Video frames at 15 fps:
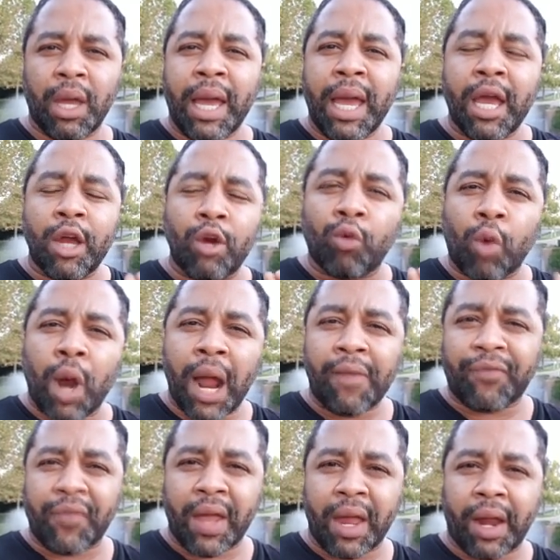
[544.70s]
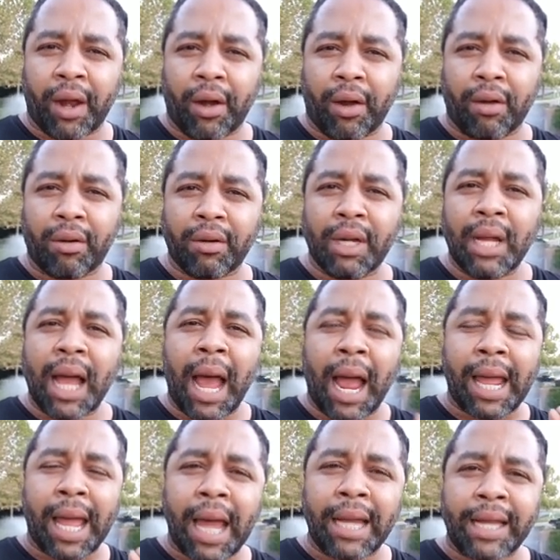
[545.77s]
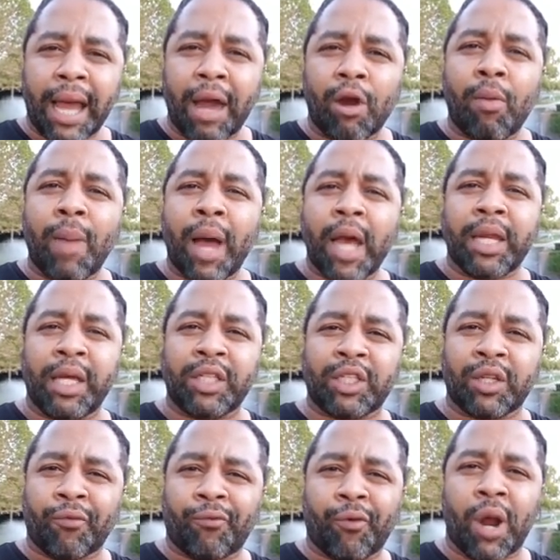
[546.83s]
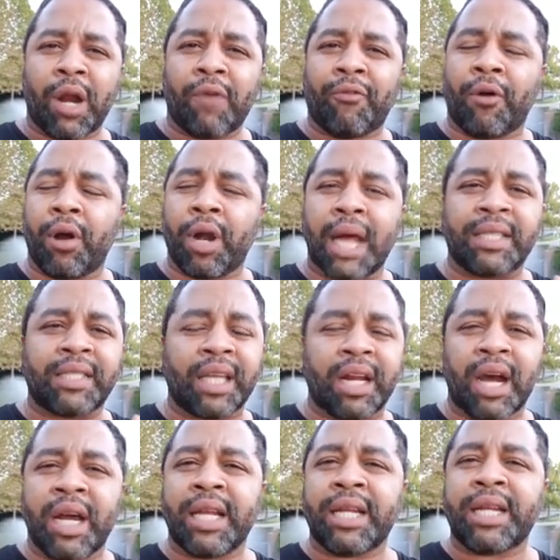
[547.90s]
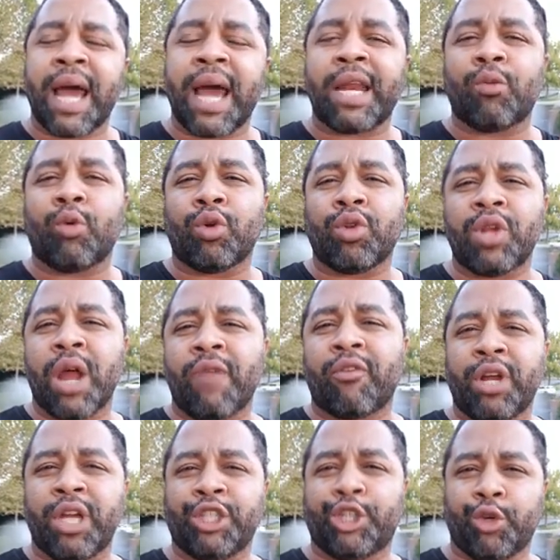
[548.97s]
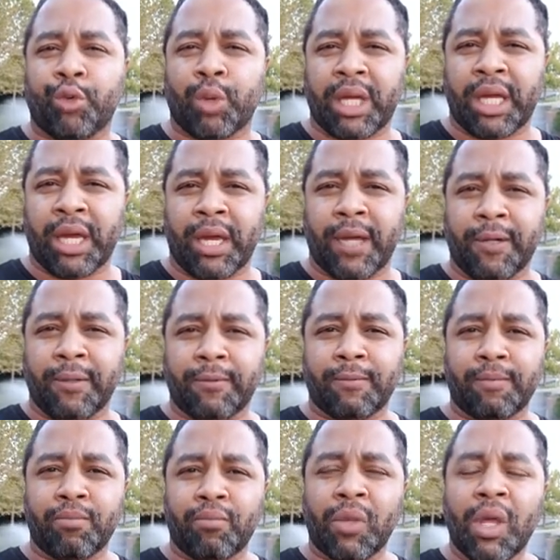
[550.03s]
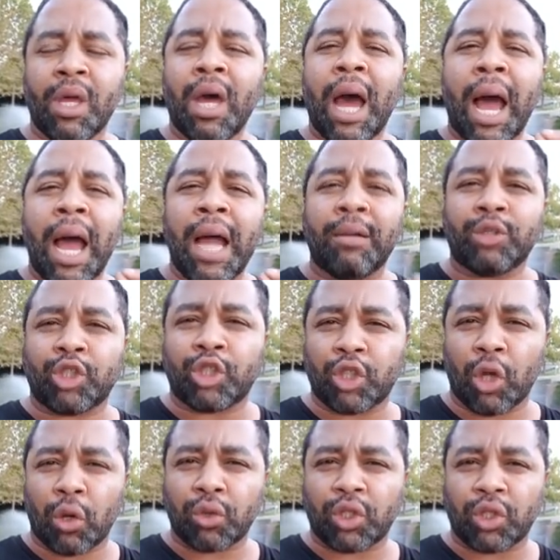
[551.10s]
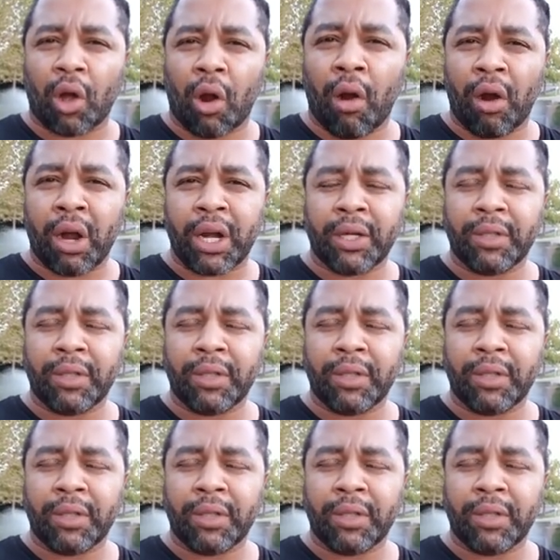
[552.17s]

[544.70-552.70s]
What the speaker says: And right there, I got down on my knees in front of her and I said, honey, Daddy will never hit you again. I am so sorry.